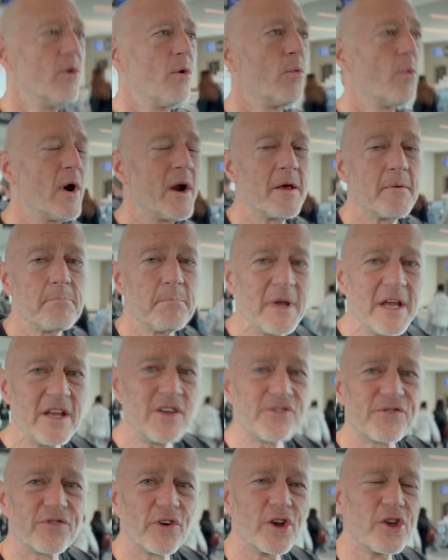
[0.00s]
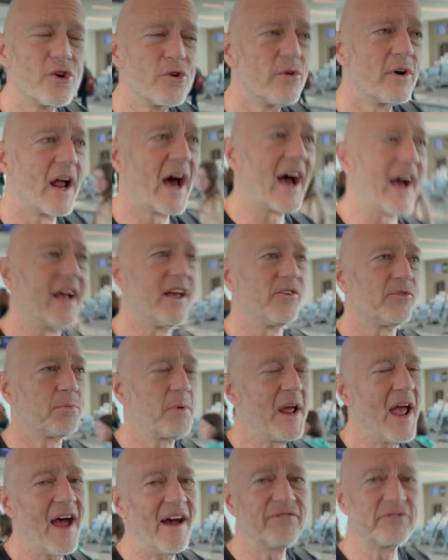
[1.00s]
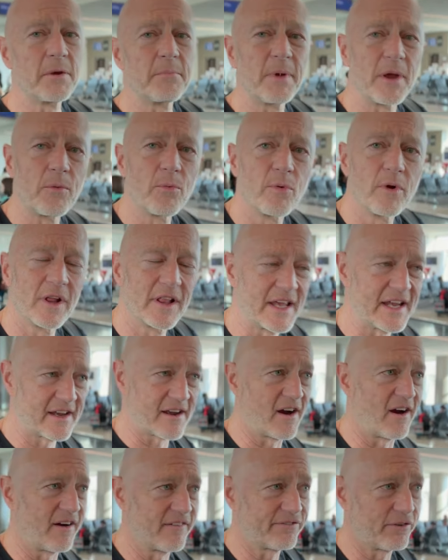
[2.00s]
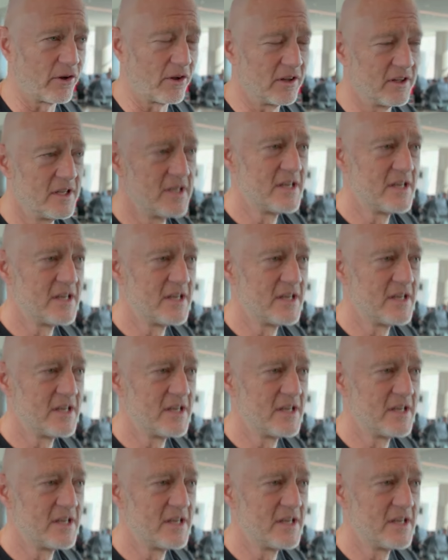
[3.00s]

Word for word: What it means for you and I is we have to be really careful.